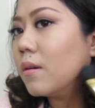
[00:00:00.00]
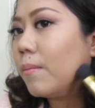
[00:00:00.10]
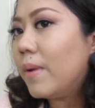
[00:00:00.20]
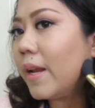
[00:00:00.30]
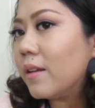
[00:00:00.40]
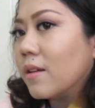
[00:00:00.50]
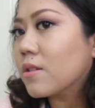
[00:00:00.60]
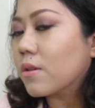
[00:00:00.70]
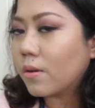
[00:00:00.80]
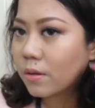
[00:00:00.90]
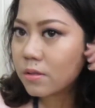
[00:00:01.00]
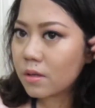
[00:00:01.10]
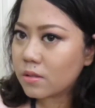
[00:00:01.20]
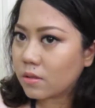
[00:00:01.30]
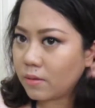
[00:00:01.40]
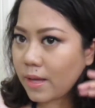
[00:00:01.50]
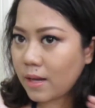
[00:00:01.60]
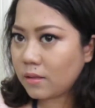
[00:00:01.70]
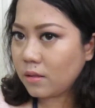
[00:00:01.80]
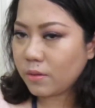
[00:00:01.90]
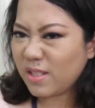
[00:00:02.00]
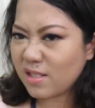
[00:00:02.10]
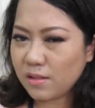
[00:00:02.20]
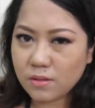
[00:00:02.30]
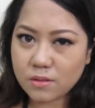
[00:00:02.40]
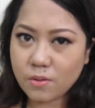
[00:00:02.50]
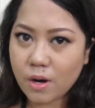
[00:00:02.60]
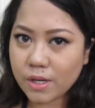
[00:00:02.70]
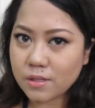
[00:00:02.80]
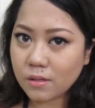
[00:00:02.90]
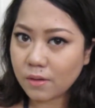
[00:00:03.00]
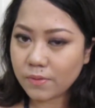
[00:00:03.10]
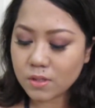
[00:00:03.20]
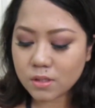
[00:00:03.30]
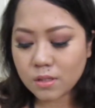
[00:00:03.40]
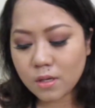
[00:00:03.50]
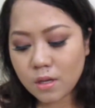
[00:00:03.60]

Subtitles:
blending strokes so that it doesn't look so harsh and obvious.